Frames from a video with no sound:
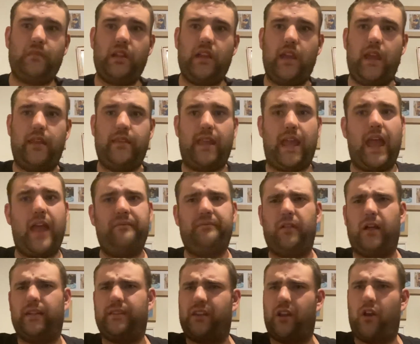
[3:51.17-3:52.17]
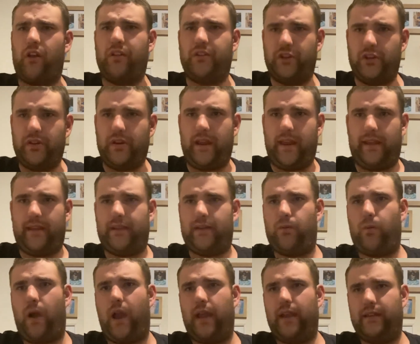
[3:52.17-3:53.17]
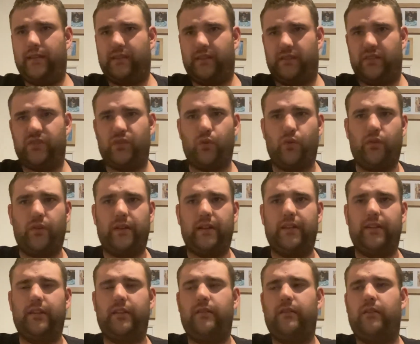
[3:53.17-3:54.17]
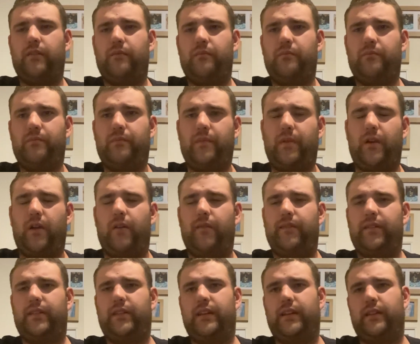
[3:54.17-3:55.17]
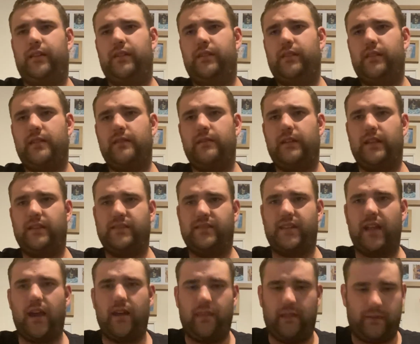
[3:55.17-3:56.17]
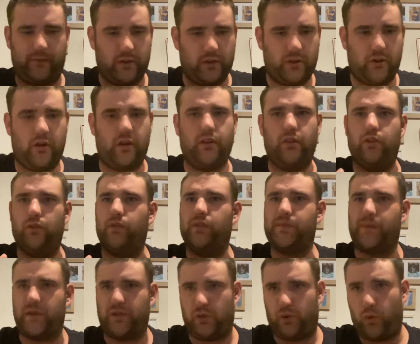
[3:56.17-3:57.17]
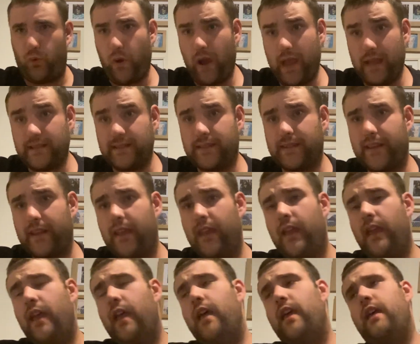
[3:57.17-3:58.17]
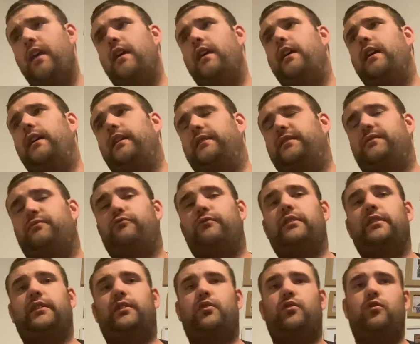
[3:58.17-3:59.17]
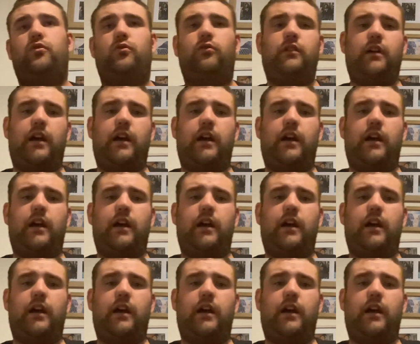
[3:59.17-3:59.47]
and they have like their own unique ways and story of it. And at start, they've got their own little special quest. It's really cool.